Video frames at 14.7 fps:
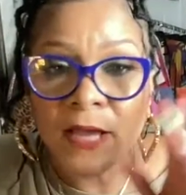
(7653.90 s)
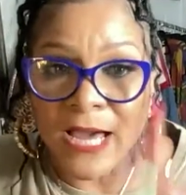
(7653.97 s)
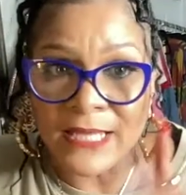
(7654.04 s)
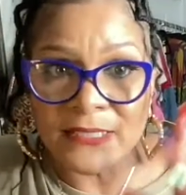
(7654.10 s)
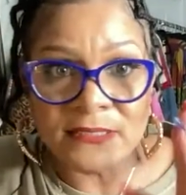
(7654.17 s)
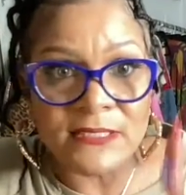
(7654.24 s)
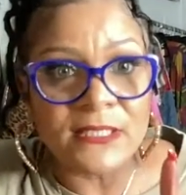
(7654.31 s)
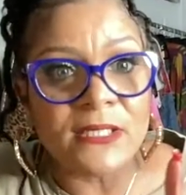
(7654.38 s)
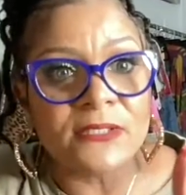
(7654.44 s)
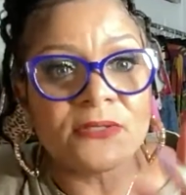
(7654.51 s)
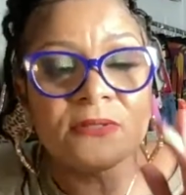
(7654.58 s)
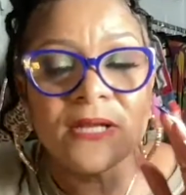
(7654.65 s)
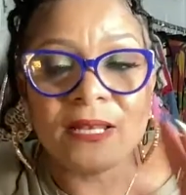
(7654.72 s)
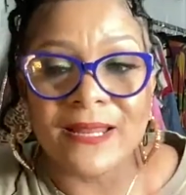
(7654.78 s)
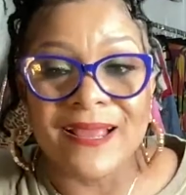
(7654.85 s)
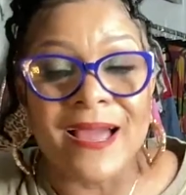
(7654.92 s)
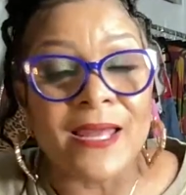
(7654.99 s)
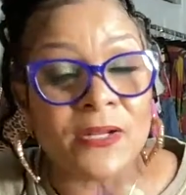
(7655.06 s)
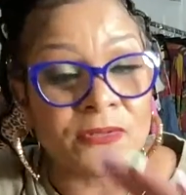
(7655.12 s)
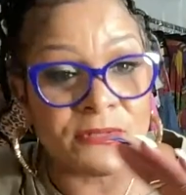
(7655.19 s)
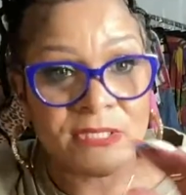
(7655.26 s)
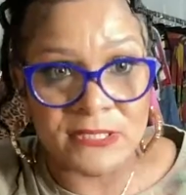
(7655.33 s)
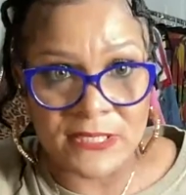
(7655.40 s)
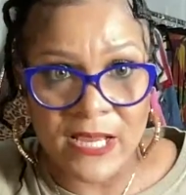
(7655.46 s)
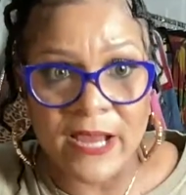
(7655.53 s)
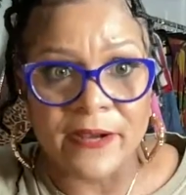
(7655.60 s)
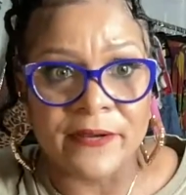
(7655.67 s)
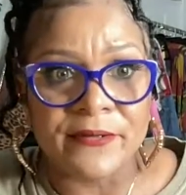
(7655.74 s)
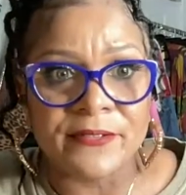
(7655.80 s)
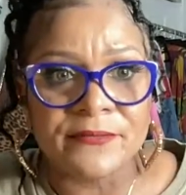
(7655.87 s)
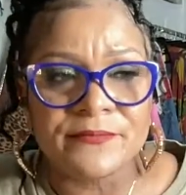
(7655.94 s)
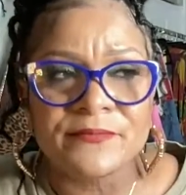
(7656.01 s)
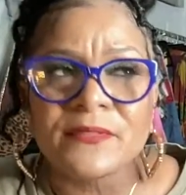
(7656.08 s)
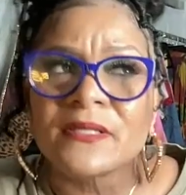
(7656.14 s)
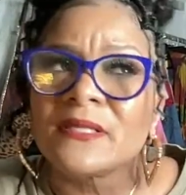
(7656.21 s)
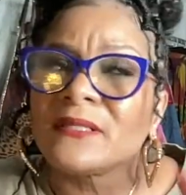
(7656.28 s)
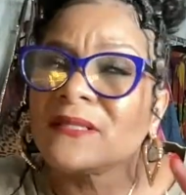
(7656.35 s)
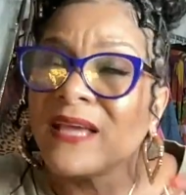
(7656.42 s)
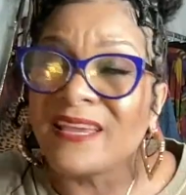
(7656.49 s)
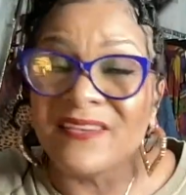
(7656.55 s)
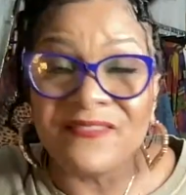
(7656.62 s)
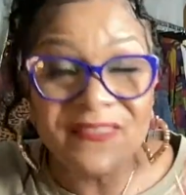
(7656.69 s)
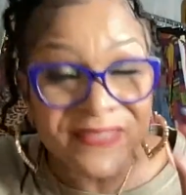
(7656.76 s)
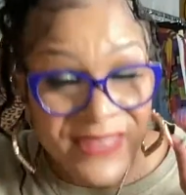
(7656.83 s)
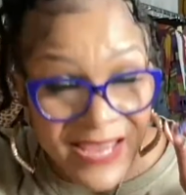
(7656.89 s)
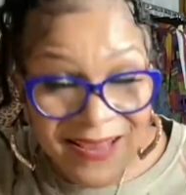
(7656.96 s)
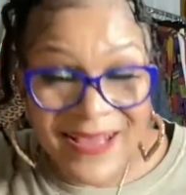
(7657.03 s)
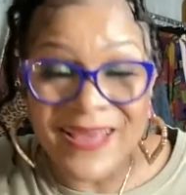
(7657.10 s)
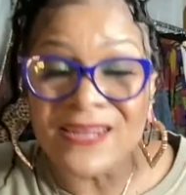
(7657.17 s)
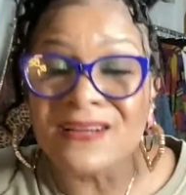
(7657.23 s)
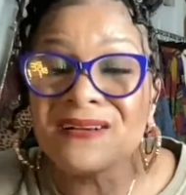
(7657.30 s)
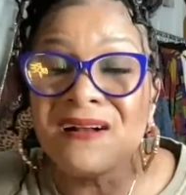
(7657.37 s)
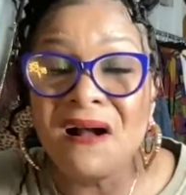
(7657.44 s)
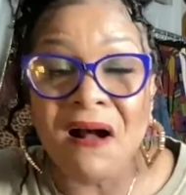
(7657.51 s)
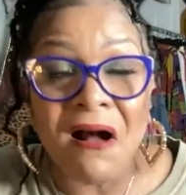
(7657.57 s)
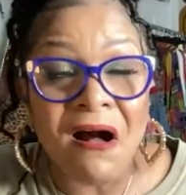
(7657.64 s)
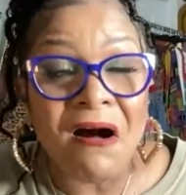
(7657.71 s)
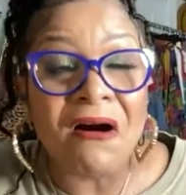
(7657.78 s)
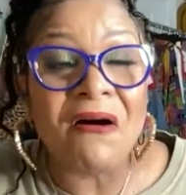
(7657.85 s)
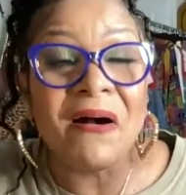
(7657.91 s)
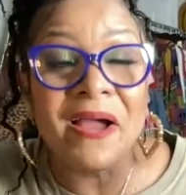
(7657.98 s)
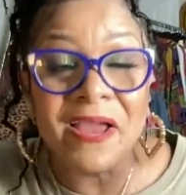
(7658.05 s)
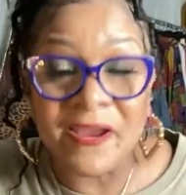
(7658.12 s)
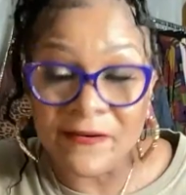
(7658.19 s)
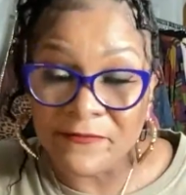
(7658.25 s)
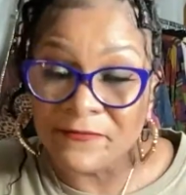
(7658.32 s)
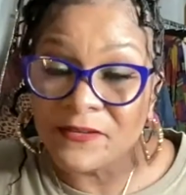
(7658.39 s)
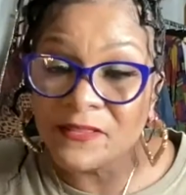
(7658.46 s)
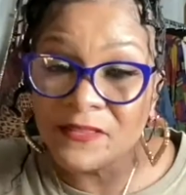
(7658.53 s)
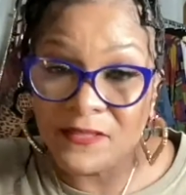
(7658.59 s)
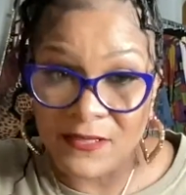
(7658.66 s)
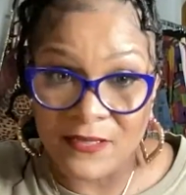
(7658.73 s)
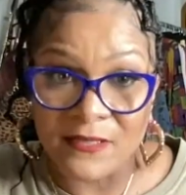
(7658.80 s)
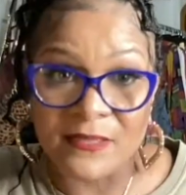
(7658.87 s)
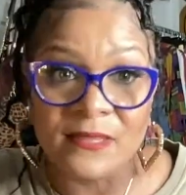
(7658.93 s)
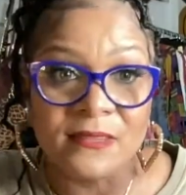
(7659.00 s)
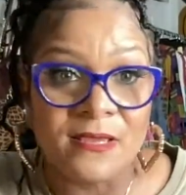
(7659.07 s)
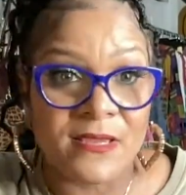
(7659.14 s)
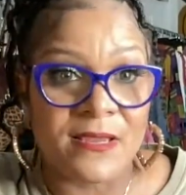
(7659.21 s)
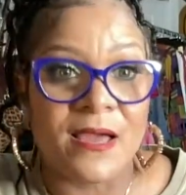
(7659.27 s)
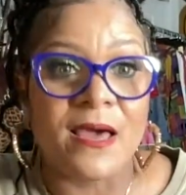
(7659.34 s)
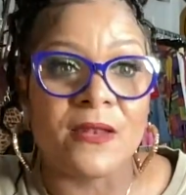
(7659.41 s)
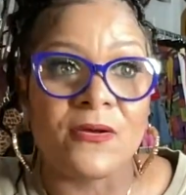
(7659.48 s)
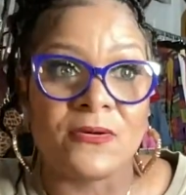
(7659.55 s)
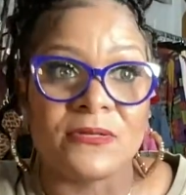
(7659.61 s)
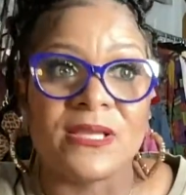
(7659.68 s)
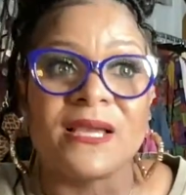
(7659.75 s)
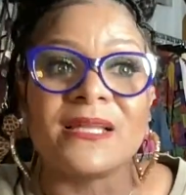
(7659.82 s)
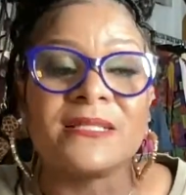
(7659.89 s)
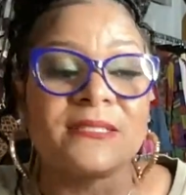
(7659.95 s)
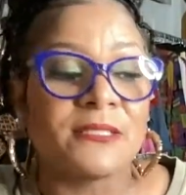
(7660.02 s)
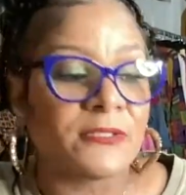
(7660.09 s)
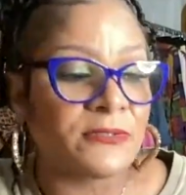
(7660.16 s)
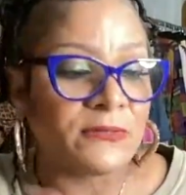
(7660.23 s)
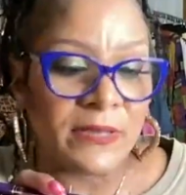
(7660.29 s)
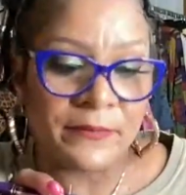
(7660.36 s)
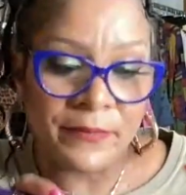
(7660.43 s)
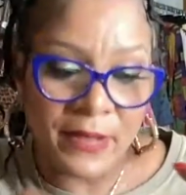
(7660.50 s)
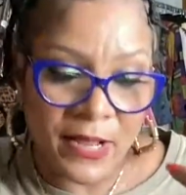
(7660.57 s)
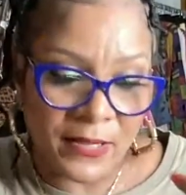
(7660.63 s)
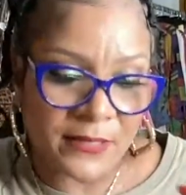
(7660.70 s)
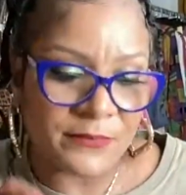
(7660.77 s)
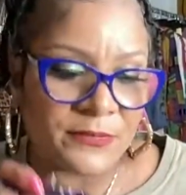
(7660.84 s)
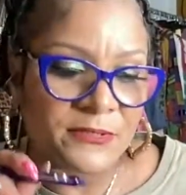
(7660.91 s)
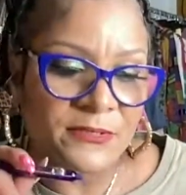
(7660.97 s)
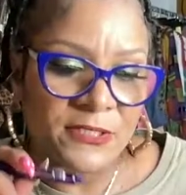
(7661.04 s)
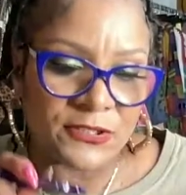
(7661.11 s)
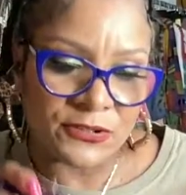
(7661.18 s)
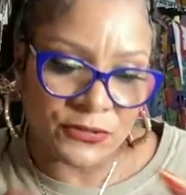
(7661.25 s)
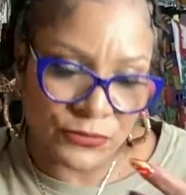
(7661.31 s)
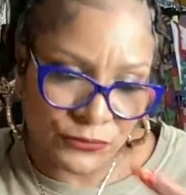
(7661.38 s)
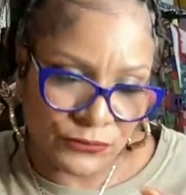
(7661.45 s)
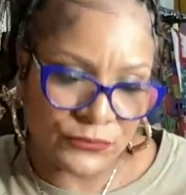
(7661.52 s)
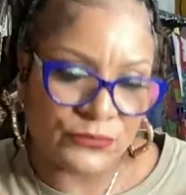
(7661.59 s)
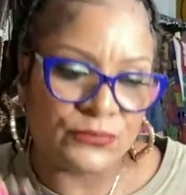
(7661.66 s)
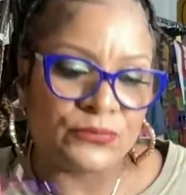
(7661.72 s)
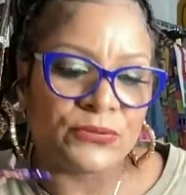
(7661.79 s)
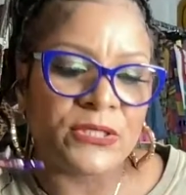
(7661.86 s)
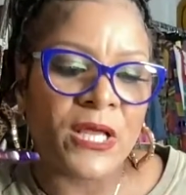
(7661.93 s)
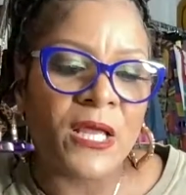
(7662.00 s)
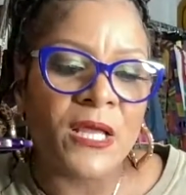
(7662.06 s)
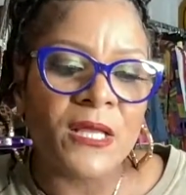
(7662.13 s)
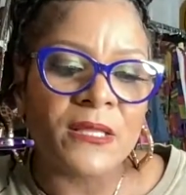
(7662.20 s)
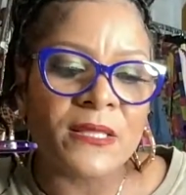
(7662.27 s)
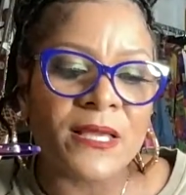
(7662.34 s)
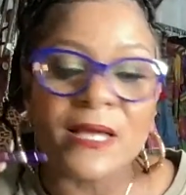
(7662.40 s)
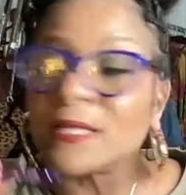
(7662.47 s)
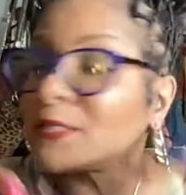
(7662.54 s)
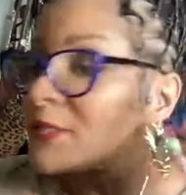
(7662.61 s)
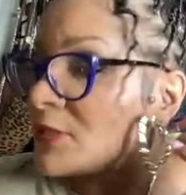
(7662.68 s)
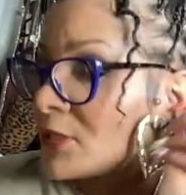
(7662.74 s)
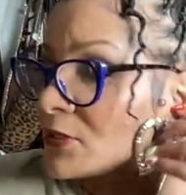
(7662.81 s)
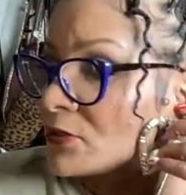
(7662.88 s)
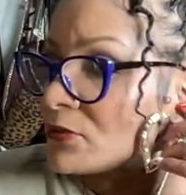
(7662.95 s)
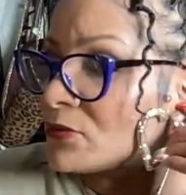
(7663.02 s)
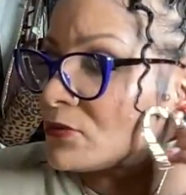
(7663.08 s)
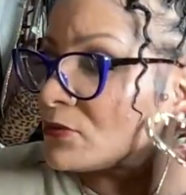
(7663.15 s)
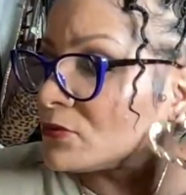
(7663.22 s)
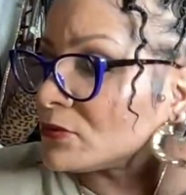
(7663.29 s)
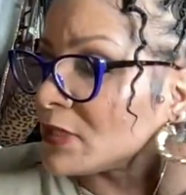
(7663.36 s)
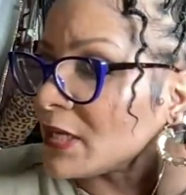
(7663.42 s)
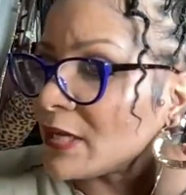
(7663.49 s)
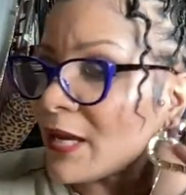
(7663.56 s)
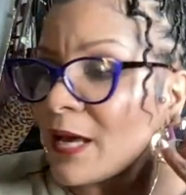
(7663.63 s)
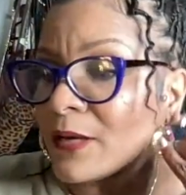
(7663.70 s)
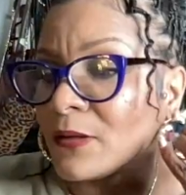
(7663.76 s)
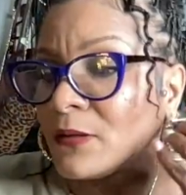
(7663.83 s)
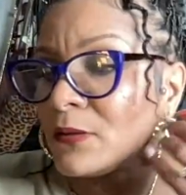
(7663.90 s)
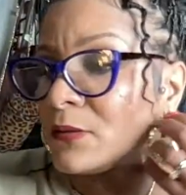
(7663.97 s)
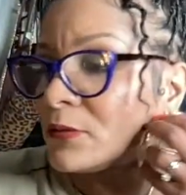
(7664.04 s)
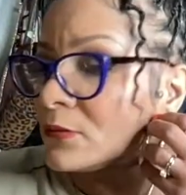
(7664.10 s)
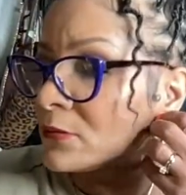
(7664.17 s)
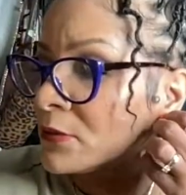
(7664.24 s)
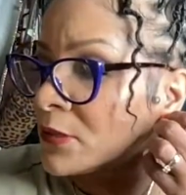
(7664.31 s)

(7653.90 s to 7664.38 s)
gotta tell you that they got on designer. If they gotta call everything that they got on, they gotta tell you their pocketbook, their shoes. They gotta tell you they got on